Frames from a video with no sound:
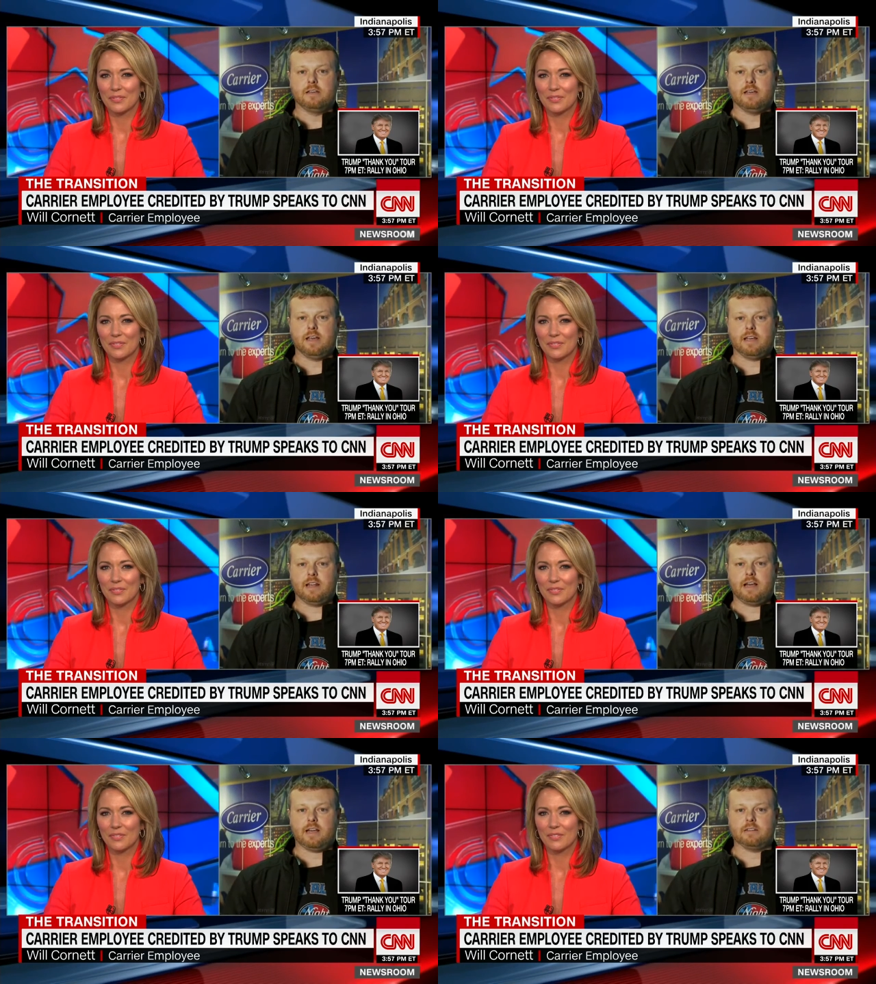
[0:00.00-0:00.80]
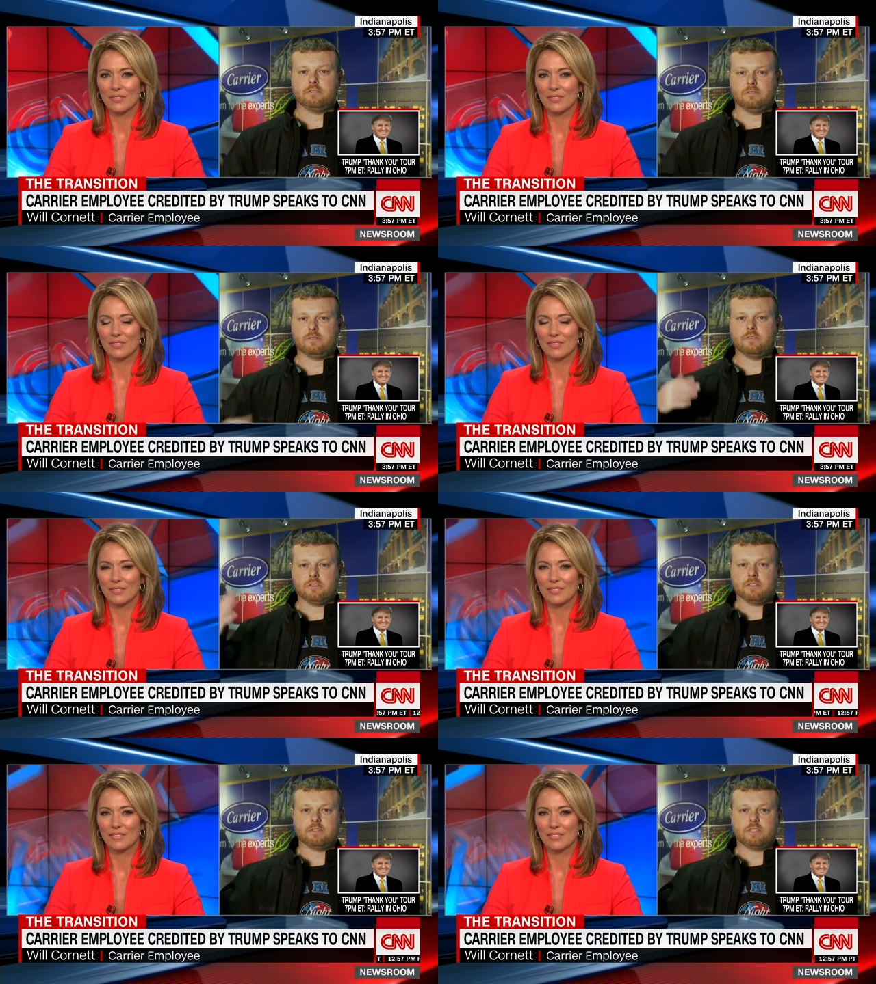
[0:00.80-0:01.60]
Speaker 1: and I
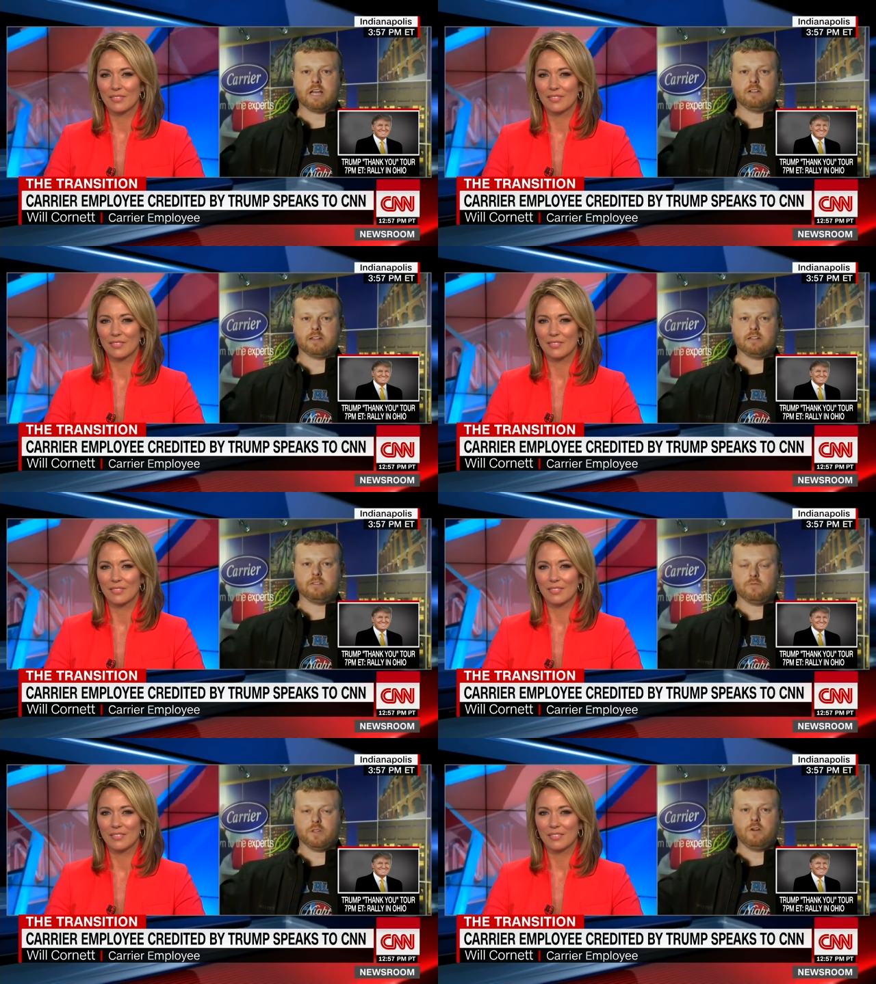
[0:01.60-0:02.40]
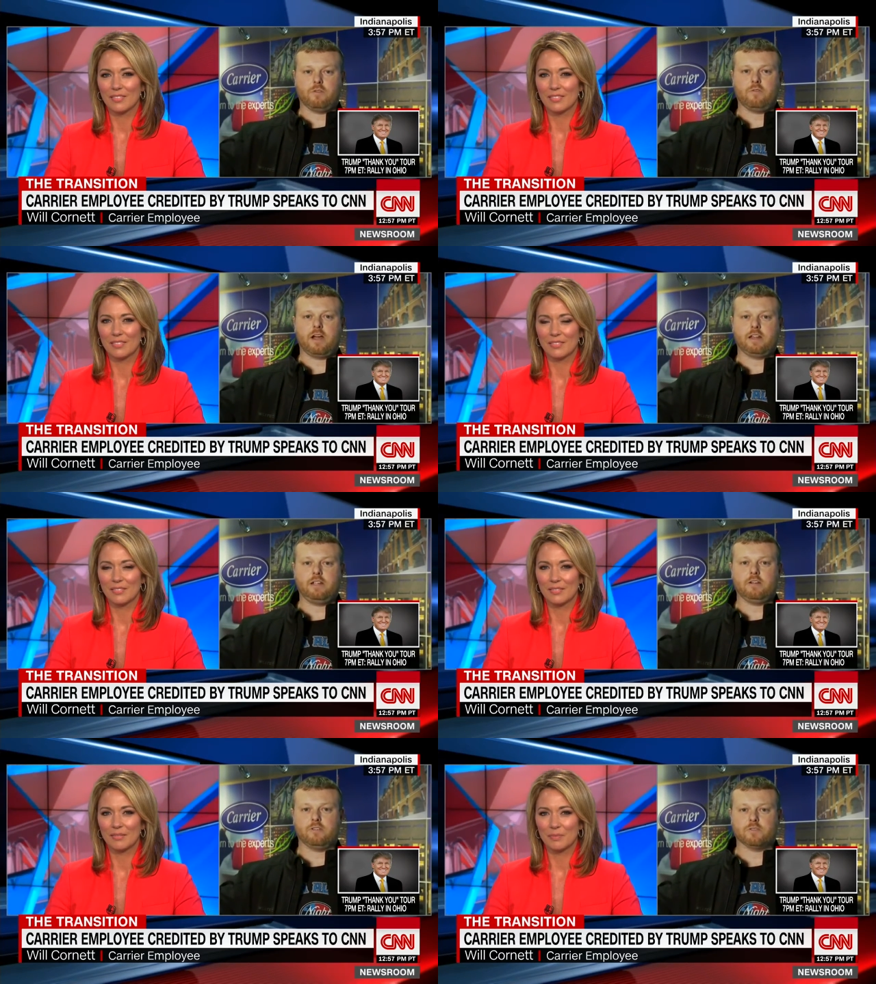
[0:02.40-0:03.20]
shouted, you know, we're right
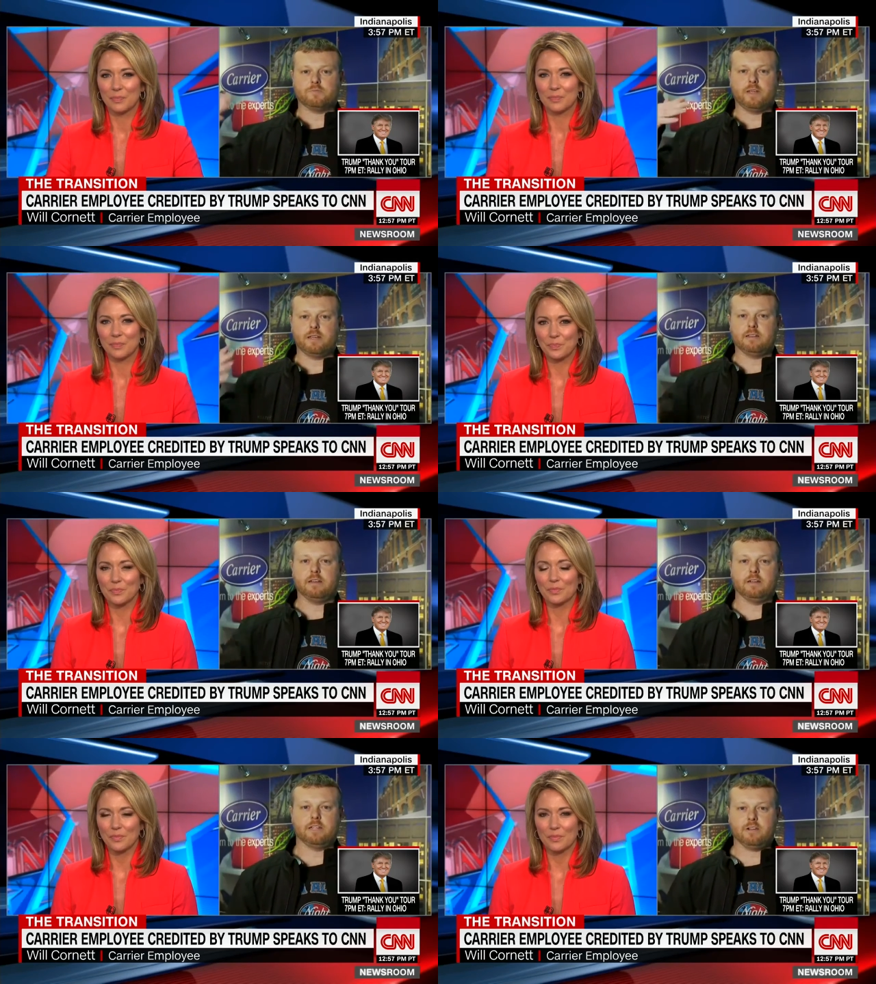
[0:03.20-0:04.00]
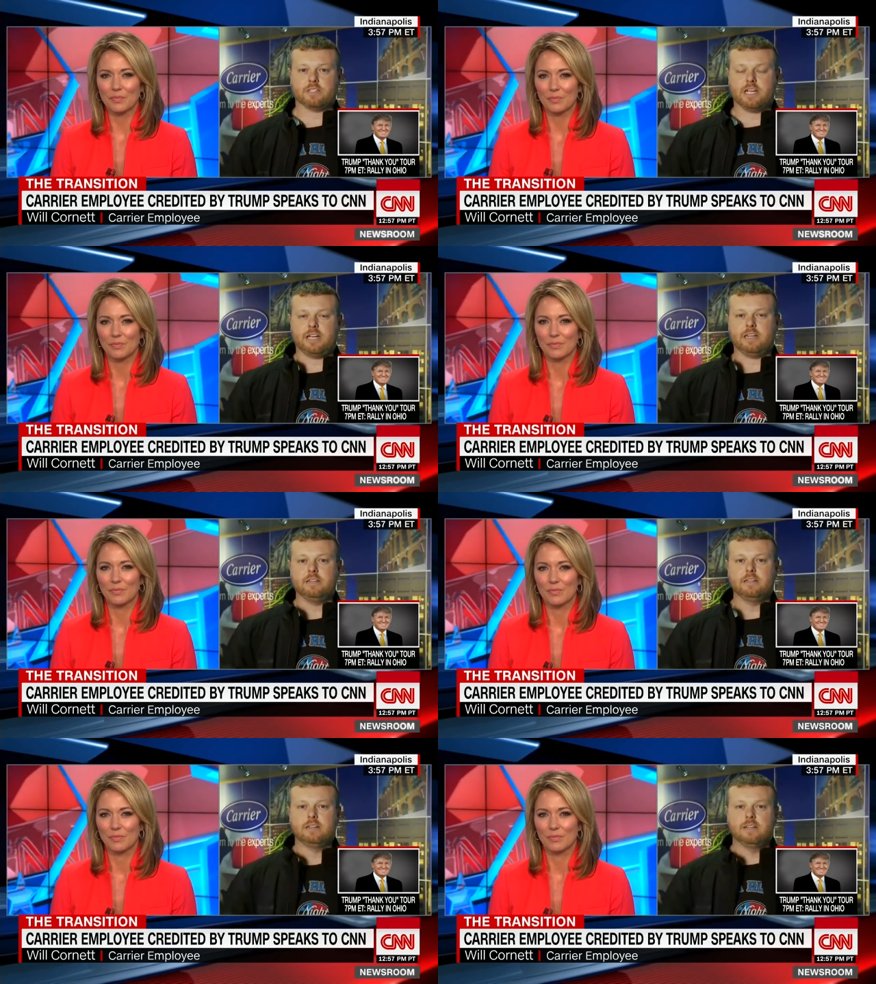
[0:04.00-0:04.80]
here. It was me and uh, Derek Cheney,
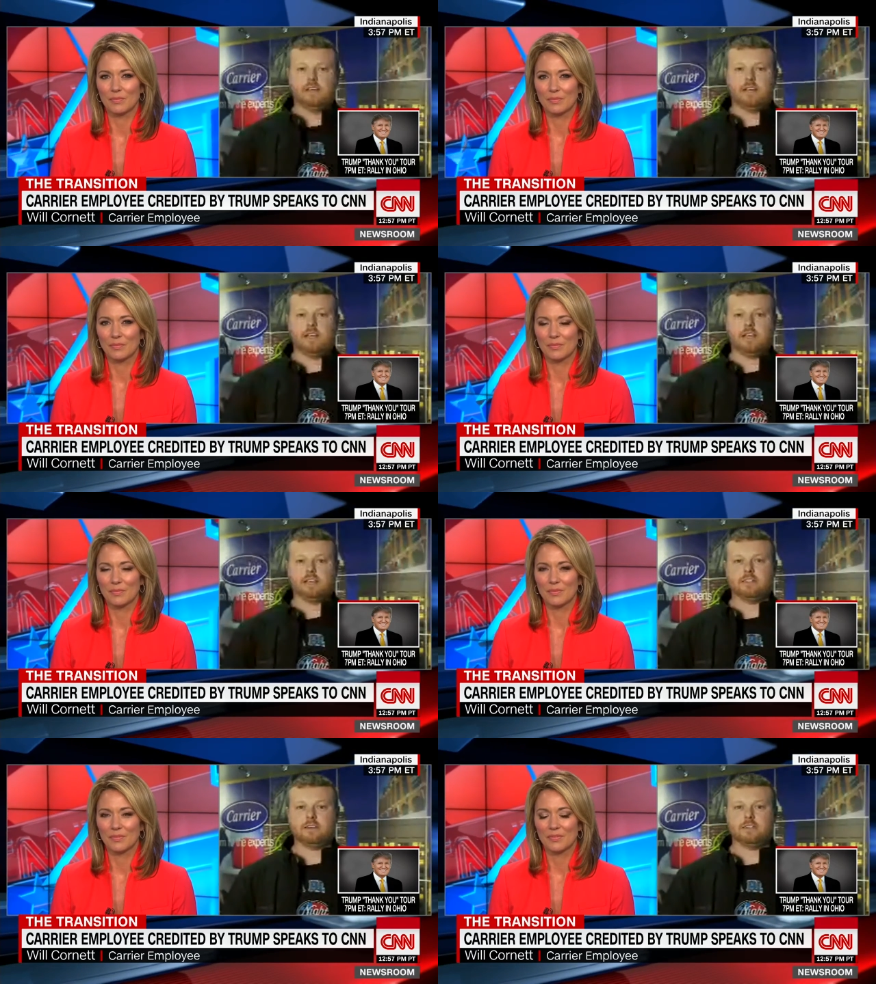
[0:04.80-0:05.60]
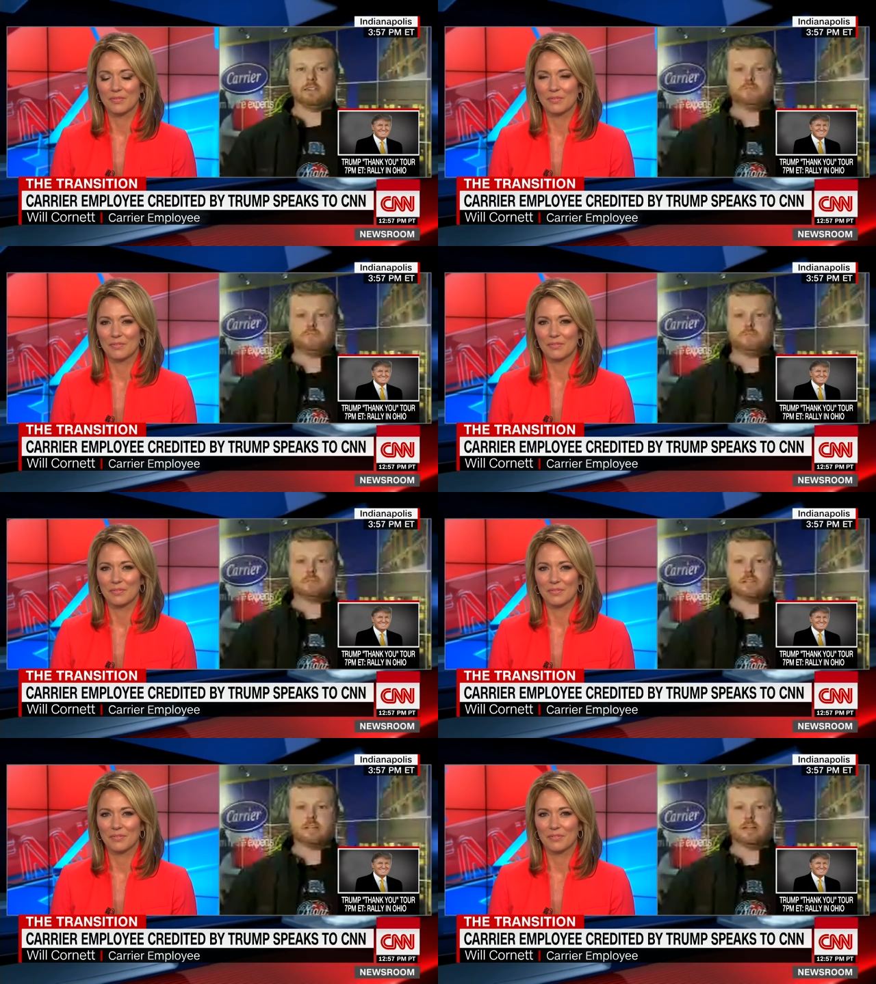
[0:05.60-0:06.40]
and uh,
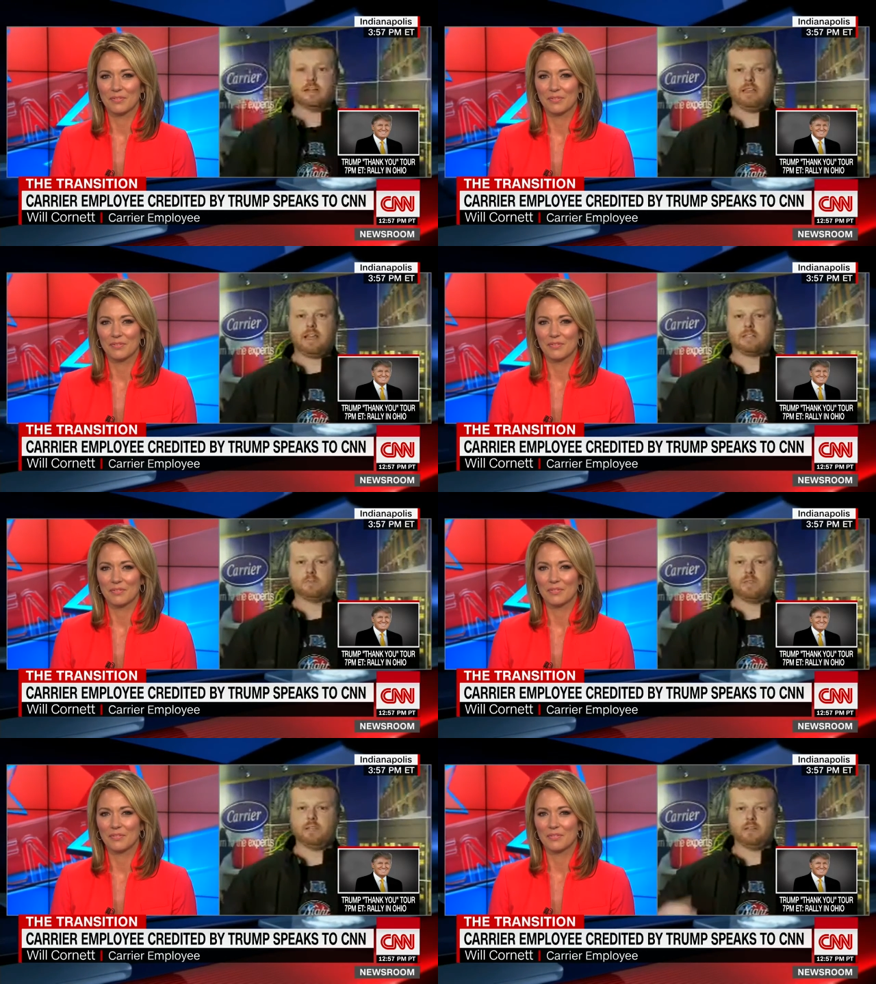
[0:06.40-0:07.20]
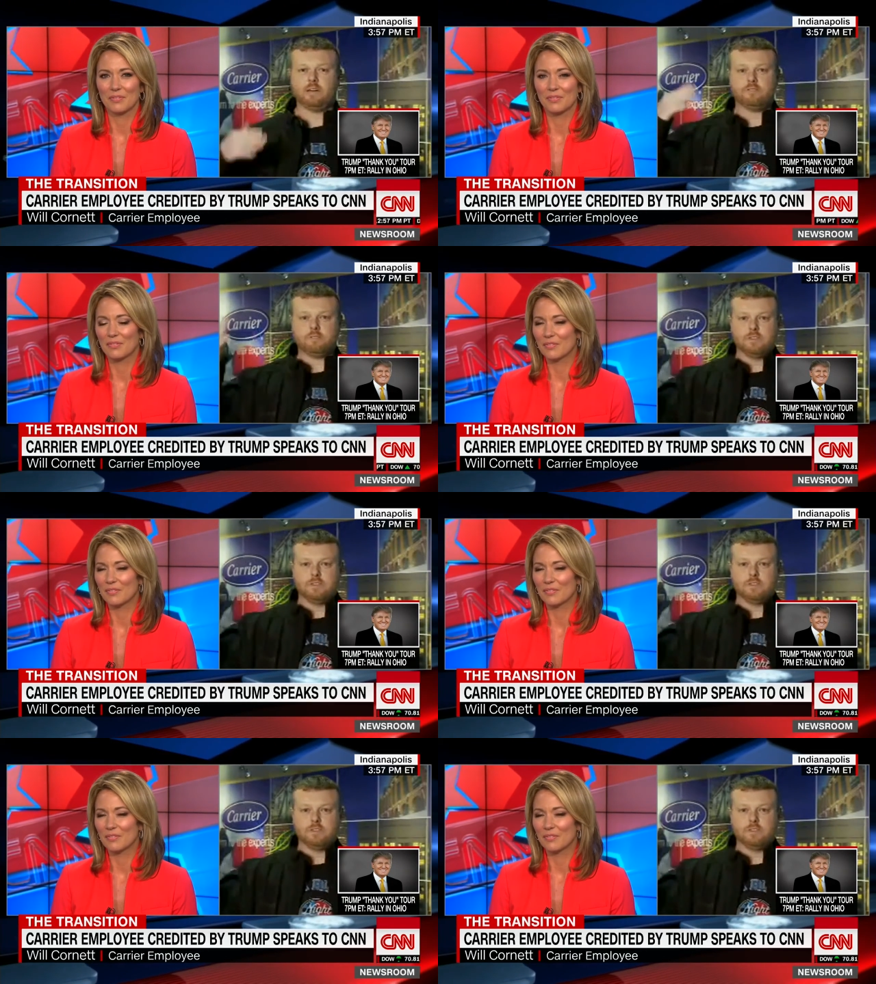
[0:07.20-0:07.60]
he asked me, you know,